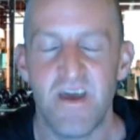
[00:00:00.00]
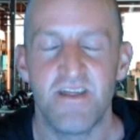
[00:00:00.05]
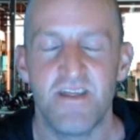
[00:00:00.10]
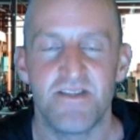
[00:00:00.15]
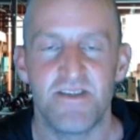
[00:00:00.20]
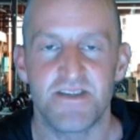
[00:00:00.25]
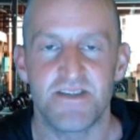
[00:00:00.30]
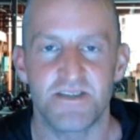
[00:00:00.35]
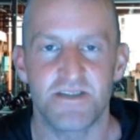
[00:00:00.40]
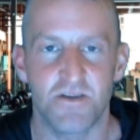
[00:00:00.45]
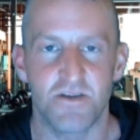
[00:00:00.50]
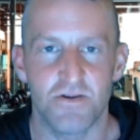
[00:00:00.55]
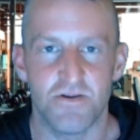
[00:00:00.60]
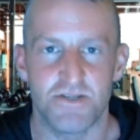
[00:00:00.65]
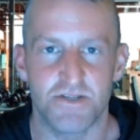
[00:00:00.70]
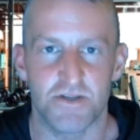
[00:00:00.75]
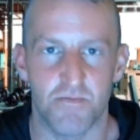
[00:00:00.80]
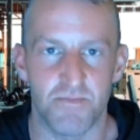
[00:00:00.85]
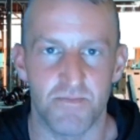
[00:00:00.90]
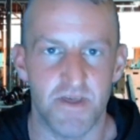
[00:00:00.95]
This is
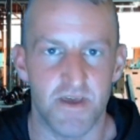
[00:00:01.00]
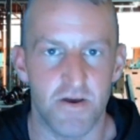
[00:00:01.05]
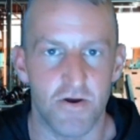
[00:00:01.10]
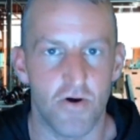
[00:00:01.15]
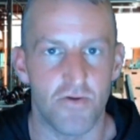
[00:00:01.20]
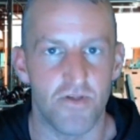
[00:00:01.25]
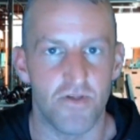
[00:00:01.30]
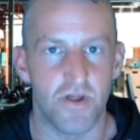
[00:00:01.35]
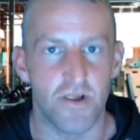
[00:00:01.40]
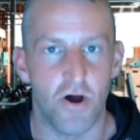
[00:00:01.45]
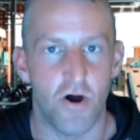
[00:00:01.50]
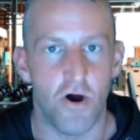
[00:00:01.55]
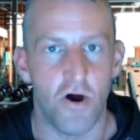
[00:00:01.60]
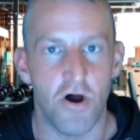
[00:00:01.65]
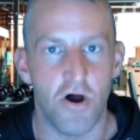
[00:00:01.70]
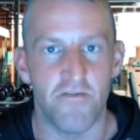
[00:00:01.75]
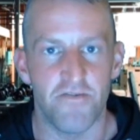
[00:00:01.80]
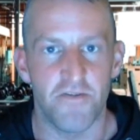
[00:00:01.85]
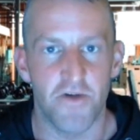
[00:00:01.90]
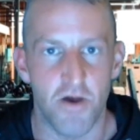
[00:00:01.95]
something called the law
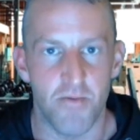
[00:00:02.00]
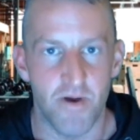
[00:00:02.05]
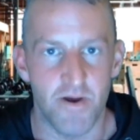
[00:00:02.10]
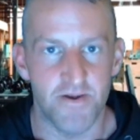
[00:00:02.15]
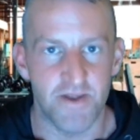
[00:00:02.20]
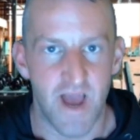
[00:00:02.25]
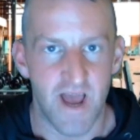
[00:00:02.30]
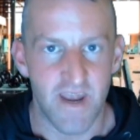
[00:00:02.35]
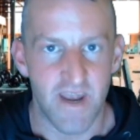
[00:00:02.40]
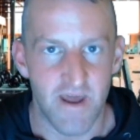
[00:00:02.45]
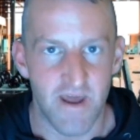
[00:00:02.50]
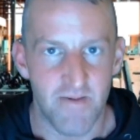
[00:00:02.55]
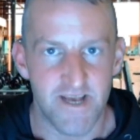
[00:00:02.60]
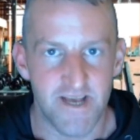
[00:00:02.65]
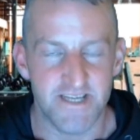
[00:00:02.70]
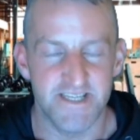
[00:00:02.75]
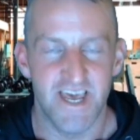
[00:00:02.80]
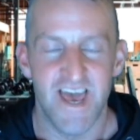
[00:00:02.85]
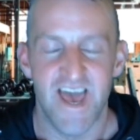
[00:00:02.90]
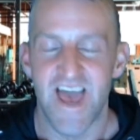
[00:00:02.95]
of
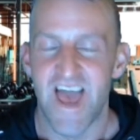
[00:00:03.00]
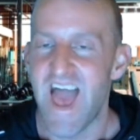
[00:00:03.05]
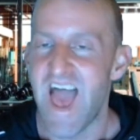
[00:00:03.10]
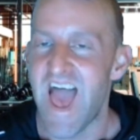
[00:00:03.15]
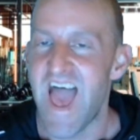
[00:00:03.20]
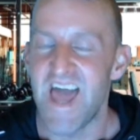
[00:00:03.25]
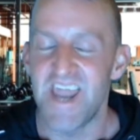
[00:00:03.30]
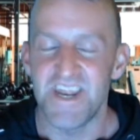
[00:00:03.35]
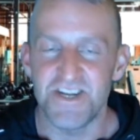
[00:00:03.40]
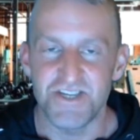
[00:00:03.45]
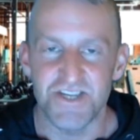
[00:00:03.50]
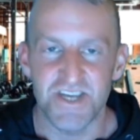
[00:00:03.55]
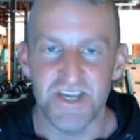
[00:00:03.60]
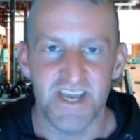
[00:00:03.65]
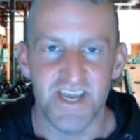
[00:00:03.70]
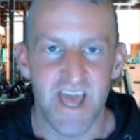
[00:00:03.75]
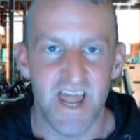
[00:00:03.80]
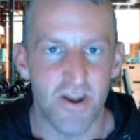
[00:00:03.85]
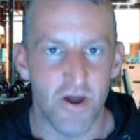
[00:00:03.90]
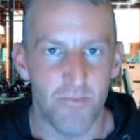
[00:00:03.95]
thermodynamics. Energy
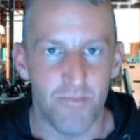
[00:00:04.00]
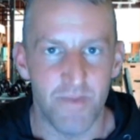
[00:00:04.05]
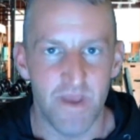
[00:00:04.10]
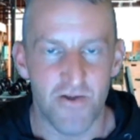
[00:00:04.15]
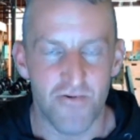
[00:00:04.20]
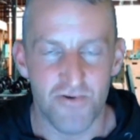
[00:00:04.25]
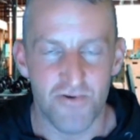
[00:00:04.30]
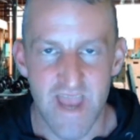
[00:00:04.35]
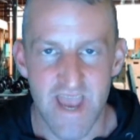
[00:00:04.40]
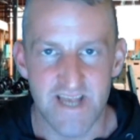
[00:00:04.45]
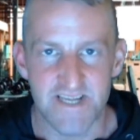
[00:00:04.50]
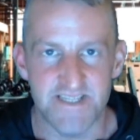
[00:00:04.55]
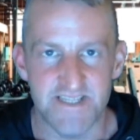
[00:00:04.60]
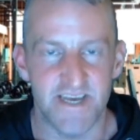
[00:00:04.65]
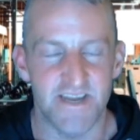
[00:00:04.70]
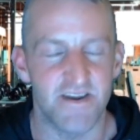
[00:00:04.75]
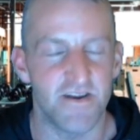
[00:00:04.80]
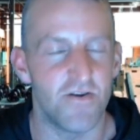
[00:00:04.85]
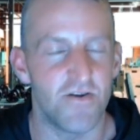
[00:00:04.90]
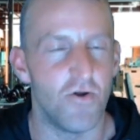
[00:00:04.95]
cannot be
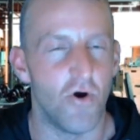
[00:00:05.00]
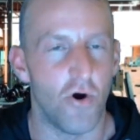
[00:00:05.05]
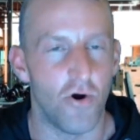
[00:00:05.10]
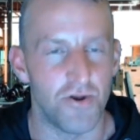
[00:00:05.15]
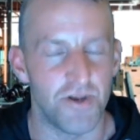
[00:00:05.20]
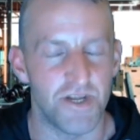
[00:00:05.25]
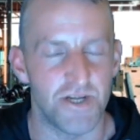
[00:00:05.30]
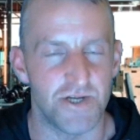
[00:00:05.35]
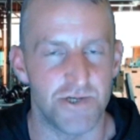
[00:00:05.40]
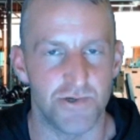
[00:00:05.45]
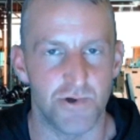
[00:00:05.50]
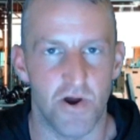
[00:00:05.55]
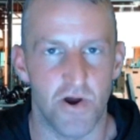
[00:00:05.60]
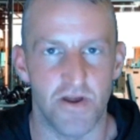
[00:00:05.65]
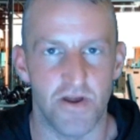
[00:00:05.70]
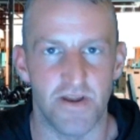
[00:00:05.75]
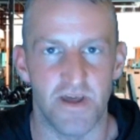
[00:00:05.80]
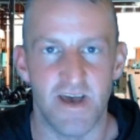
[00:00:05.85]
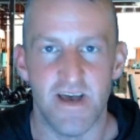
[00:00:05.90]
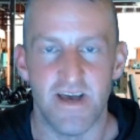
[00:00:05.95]
created nor
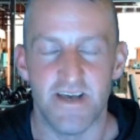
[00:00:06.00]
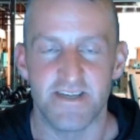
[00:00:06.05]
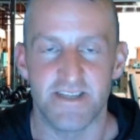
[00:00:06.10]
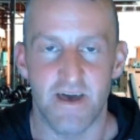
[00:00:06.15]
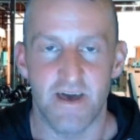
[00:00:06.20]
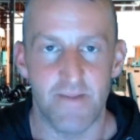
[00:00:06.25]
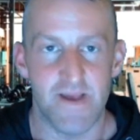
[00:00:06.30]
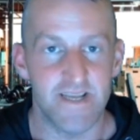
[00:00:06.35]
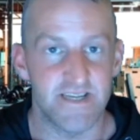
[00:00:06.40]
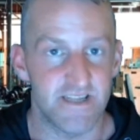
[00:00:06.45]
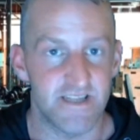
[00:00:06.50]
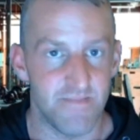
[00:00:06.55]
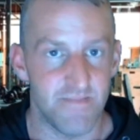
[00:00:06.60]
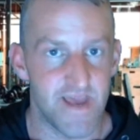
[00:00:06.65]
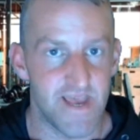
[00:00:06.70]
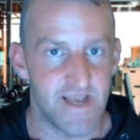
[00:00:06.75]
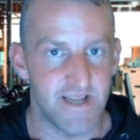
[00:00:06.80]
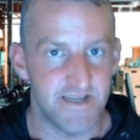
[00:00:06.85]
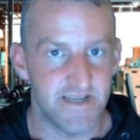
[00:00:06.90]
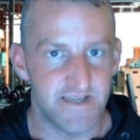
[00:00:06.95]
destroyed. So that basically
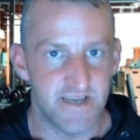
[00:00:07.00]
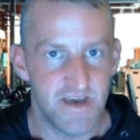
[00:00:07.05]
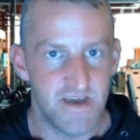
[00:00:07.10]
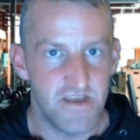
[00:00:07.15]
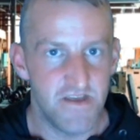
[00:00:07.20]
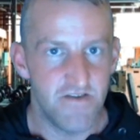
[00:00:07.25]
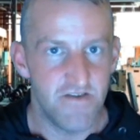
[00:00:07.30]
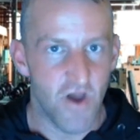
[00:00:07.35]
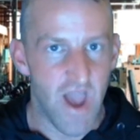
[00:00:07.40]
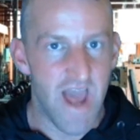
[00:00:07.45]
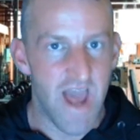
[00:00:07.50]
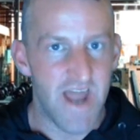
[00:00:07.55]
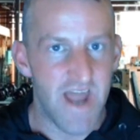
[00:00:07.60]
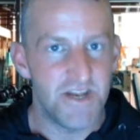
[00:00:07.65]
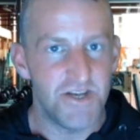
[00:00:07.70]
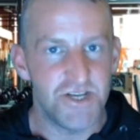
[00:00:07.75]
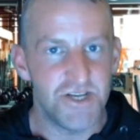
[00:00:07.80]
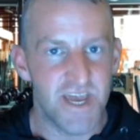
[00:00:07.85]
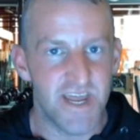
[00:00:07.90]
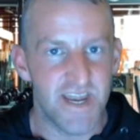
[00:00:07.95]
means you've got
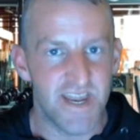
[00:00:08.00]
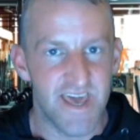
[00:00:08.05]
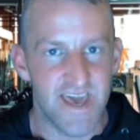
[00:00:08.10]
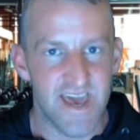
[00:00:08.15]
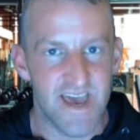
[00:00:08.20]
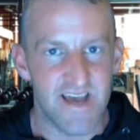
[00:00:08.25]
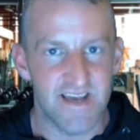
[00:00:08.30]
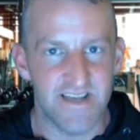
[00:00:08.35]
energy in here.